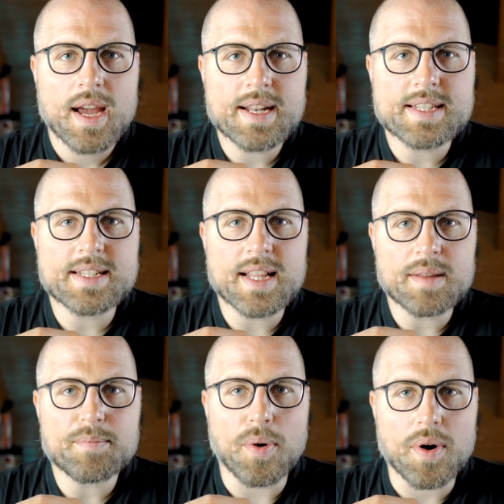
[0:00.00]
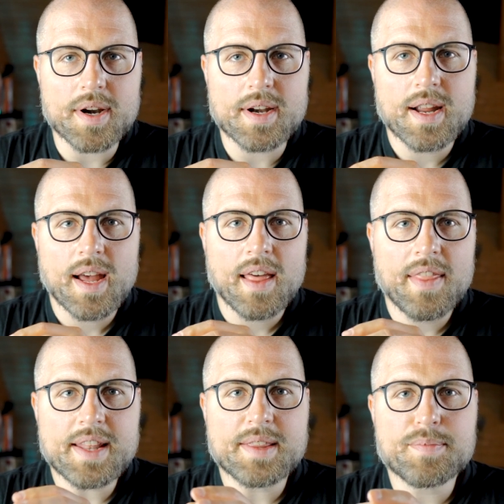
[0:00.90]
it's still important
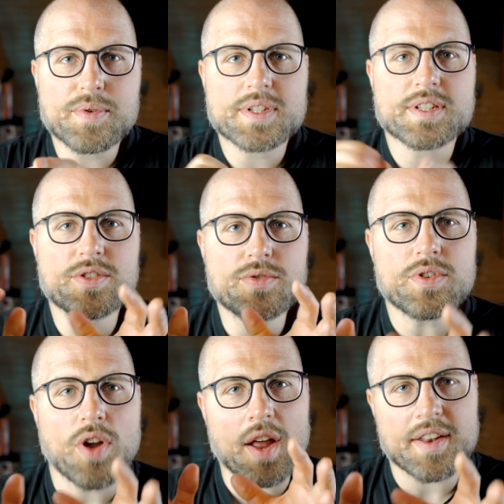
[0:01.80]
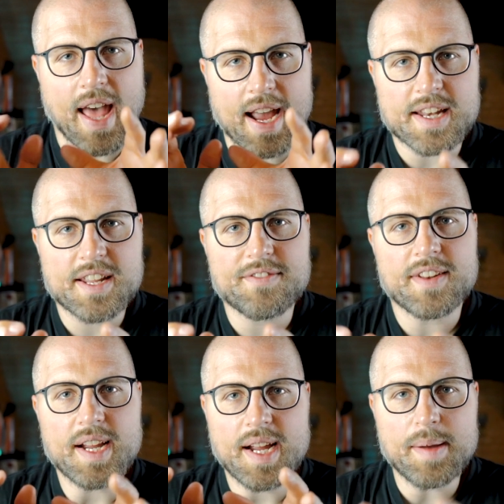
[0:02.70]
that the boots do not
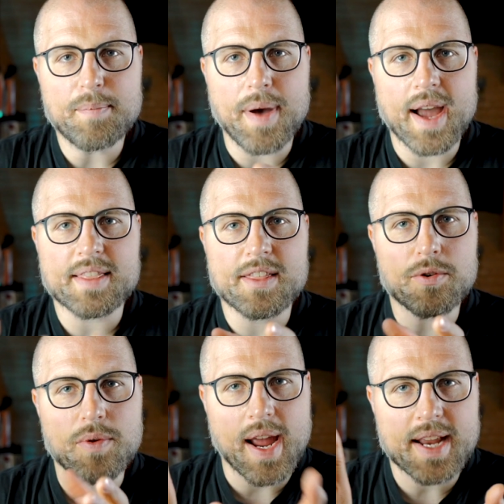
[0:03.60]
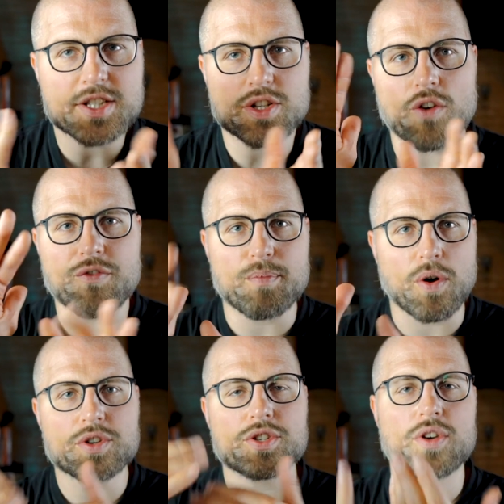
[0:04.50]
negatively impact the range of
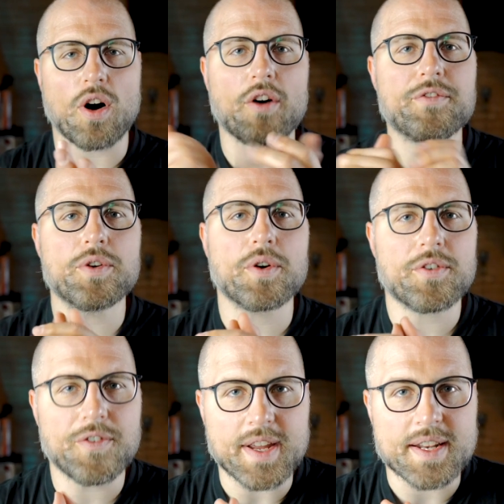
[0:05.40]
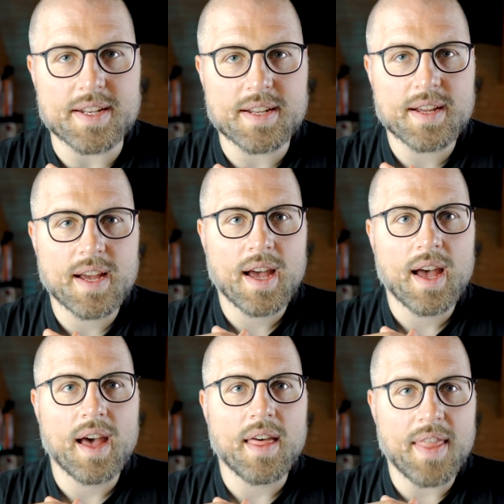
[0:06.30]
motion of your feet.
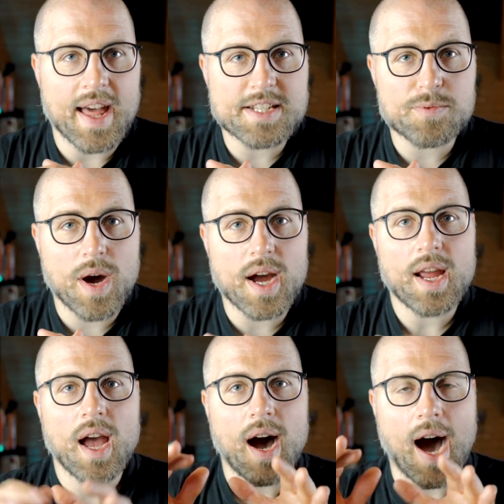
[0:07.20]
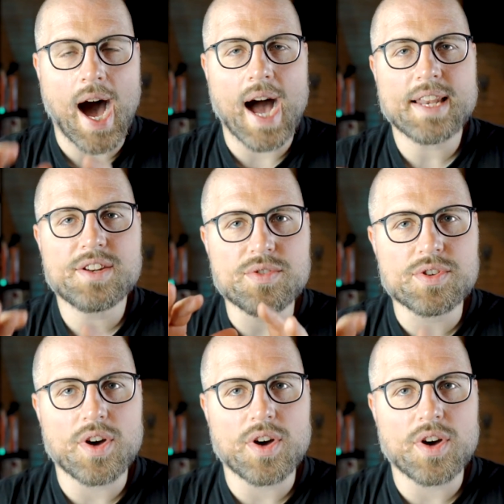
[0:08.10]
That's why I do